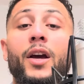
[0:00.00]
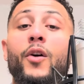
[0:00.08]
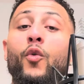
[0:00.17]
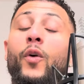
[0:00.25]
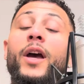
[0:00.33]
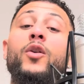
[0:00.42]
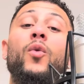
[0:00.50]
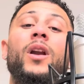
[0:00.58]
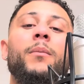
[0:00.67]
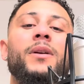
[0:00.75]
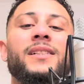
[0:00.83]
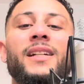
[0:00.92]
where you want to
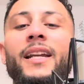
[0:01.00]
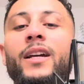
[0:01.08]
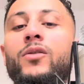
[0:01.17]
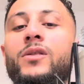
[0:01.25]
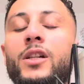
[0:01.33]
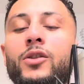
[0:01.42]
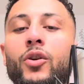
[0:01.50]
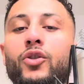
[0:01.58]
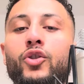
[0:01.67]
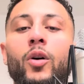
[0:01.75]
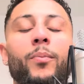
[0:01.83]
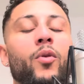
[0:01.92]
be selling on TikTok
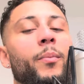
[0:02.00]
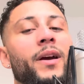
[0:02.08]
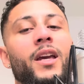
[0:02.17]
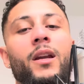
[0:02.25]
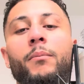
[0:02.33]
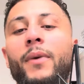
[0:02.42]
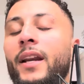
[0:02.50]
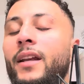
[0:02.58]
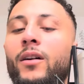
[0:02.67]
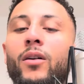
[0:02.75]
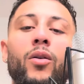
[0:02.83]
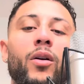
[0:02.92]
shop or making money
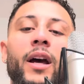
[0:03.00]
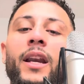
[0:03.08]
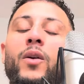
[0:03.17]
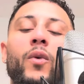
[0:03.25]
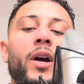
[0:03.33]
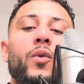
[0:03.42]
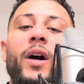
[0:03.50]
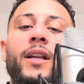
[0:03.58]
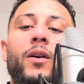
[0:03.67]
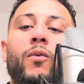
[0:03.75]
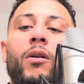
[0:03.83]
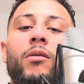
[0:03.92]
or anywhere you are in
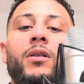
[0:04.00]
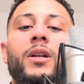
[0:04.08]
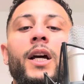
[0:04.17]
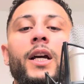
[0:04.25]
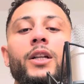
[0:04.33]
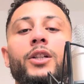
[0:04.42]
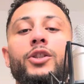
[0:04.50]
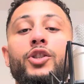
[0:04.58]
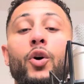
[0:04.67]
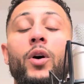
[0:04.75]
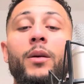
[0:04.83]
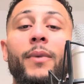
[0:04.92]
the world,
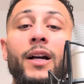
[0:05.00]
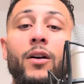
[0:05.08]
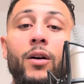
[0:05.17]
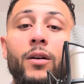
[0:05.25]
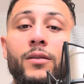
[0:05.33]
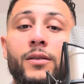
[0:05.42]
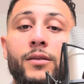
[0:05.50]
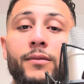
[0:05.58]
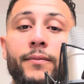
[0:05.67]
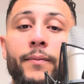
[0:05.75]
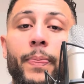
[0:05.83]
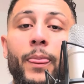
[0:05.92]
join my course.
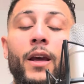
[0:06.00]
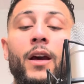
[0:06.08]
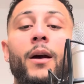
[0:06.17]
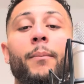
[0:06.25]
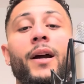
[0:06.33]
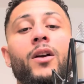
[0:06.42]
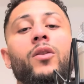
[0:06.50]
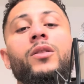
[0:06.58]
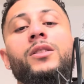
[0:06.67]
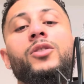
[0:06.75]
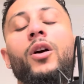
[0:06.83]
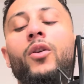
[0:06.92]
My
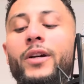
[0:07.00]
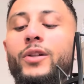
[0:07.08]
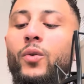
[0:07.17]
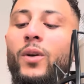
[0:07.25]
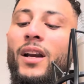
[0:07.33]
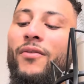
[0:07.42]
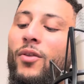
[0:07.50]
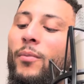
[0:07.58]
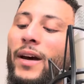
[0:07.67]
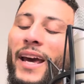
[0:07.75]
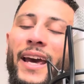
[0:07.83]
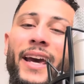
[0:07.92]
course, you're going to learn from
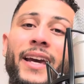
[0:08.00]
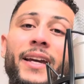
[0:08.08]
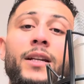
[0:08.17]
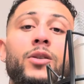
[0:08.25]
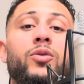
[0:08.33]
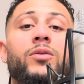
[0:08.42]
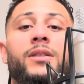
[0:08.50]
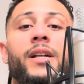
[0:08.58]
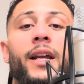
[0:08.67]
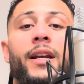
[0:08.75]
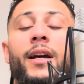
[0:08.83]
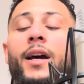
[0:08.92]
A to
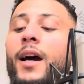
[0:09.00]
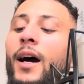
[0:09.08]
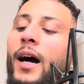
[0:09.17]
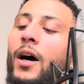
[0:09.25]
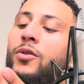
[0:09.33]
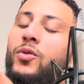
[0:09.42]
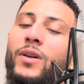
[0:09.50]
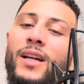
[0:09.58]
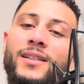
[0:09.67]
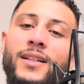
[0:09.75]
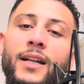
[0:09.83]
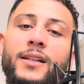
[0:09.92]
Z. How to get
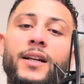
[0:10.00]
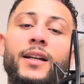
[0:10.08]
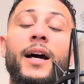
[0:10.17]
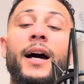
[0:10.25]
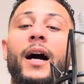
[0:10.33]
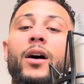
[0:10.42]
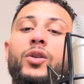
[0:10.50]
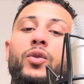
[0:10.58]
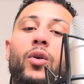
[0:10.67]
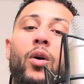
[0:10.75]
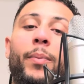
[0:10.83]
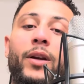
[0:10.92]
started, how to
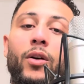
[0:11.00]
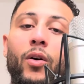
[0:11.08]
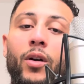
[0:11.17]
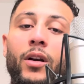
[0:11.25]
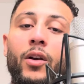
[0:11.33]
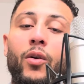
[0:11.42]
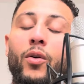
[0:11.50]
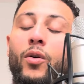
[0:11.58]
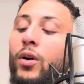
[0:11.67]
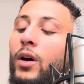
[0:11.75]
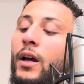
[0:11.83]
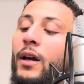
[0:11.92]
open your own logo,
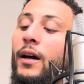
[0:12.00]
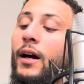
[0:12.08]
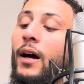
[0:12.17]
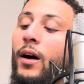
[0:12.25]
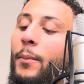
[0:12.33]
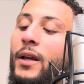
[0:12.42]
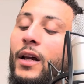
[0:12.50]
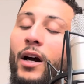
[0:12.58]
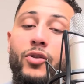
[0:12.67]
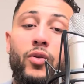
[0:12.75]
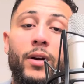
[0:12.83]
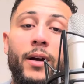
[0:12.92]
how
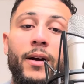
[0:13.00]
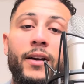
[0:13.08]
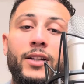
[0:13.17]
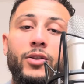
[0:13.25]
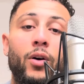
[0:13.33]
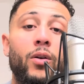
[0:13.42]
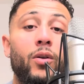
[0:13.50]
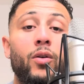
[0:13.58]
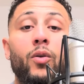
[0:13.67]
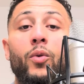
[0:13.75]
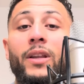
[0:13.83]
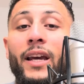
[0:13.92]
to create your own logo
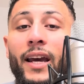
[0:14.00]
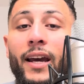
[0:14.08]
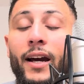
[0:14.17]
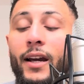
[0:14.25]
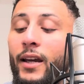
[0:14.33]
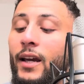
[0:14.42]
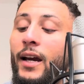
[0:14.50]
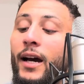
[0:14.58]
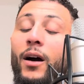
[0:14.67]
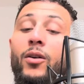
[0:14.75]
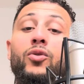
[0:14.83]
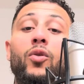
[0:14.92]
with the AI,
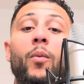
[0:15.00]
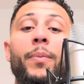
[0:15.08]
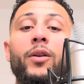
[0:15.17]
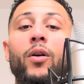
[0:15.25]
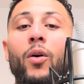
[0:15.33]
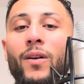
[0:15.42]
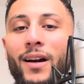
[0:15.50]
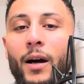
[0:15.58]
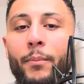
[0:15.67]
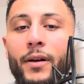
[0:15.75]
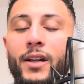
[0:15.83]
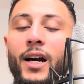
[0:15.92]
how to open your own
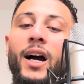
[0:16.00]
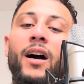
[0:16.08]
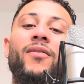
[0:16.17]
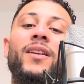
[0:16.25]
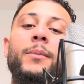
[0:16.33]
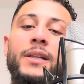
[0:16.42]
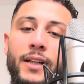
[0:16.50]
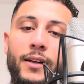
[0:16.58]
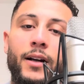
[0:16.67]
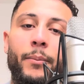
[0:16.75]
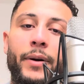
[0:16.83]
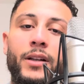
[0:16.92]
company. I have limited
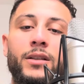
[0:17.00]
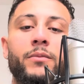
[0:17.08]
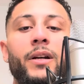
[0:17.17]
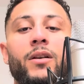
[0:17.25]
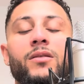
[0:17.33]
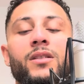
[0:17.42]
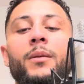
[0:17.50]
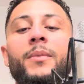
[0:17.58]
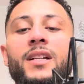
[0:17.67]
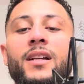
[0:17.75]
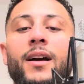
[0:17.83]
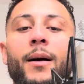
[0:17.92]
companies because
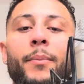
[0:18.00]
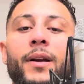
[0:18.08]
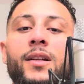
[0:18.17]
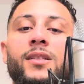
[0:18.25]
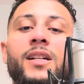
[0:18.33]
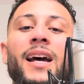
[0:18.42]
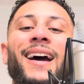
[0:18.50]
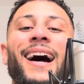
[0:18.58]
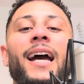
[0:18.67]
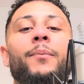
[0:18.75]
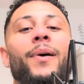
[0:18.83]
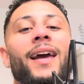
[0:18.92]
limited companies,
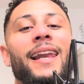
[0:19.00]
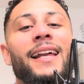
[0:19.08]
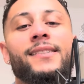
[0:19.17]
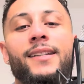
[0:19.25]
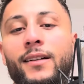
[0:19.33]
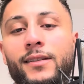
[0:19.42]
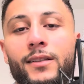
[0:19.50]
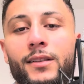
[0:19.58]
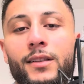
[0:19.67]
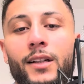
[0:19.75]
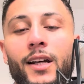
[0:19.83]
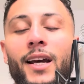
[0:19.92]
I pay less taxes.
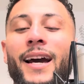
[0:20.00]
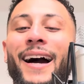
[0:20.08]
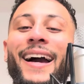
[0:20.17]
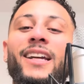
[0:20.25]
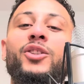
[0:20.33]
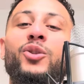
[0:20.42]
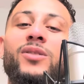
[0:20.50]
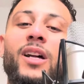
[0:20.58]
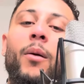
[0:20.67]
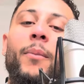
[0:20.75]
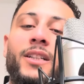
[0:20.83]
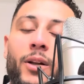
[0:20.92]
I choose how
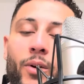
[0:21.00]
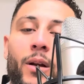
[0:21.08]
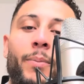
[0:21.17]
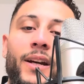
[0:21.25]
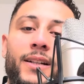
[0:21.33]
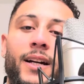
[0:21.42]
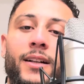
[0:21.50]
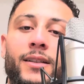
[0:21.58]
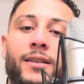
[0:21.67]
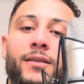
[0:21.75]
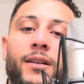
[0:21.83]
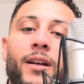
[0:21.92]
much I want to pay
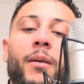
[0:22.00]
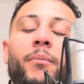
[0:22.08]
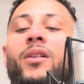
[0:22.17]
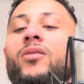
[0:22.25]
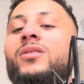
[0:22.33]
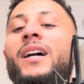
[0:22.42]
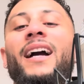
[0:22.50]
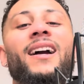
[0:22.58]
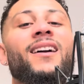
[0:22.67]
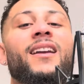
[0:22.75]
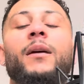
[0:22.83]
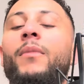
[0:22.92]
taxes because I can
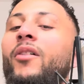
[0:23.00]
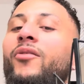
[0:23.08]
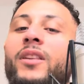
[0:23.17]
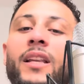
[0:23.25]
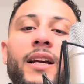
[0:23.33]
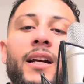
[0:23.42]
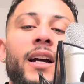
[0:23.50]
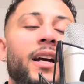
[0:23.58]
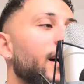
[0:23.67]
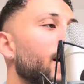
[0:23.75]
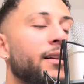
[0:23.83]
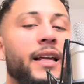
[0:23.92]
claim everything
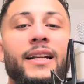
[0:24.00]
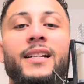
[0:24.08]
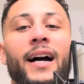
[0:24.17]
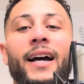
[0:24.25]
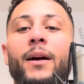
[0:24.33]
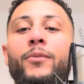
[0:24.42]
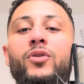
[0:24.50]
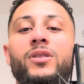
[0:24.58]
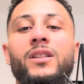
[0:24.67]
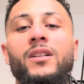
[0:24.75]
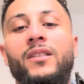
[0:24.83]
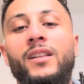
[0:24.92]
that I am
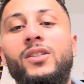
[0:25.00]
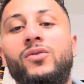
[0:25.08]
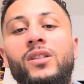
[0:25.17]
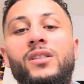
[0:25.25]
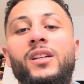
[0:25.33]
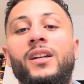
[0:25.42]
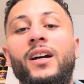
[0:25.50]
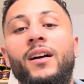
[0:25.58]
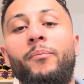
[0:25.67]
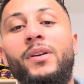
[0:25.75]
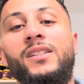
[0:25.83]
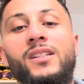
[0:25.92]
using. These ones here,
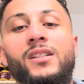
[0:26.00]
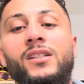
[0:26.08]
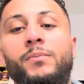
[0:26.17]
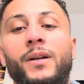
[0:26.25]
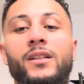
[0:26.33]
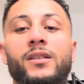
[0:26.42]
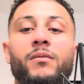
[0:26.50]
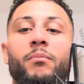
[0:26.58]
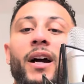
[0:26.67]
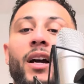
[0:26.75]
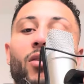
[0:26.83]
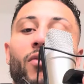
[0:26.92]
business expense,
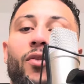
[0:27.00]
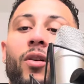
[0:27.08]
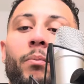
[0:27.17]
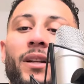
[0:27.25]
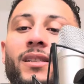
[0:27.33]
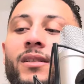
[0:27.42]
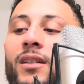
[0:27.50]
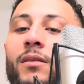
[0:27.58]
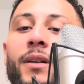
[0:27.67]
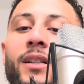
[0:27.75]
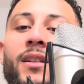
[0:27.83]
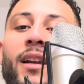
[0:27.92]
microphone, business
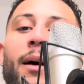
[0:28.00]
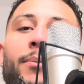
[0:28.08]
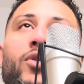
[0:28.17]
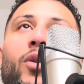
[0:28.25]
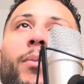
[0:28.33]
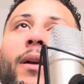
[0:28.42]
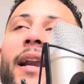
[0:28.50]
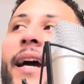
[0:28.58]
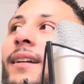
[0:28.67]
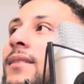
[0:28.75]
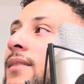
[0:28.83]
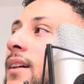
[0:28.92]
expense, laptop,
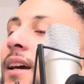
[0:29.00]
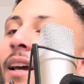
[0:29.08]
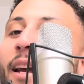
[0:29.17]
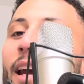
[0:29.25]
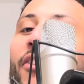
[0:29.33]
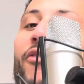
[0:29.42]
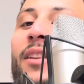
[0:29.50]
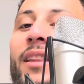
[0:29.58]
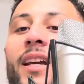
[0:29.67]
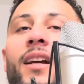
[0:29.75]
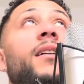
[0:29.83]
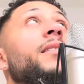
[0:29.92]
lights,
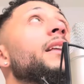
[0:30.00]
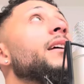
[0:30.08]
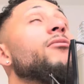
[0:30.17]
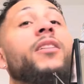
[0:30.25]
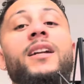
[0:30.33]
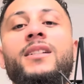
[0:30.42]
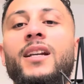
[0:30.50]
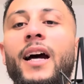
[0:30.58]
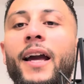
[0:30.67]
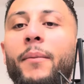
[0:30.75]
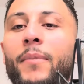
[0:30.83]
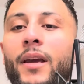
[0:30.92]
everything, the rent, I
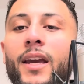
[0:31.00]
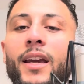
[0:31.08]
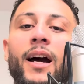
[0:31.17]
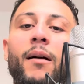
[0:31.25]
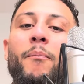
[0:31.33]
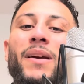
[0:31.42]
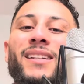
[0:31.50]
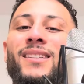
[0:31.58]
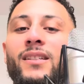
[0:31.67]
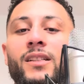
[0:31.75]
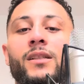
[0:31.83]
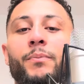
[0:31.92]
am here,
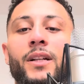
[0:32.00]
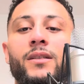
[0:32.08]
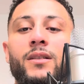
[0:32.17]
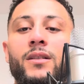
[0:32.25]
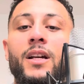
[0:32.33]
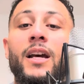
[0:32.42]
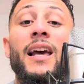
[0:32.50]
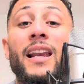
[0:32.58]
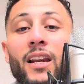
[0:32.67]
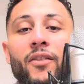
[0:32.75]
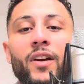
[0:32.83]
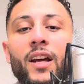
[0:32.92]
business expenses.
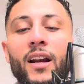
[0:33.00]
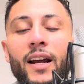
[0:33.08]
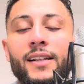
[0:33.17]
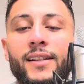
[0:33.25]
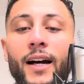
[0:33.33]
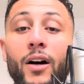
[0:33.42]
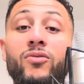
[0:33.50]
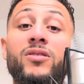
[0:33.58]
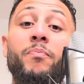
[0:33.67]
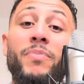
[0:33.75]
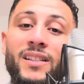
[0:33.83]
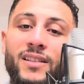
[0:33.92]
Living in a nice house,
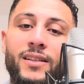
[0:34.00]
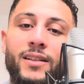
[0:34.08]
business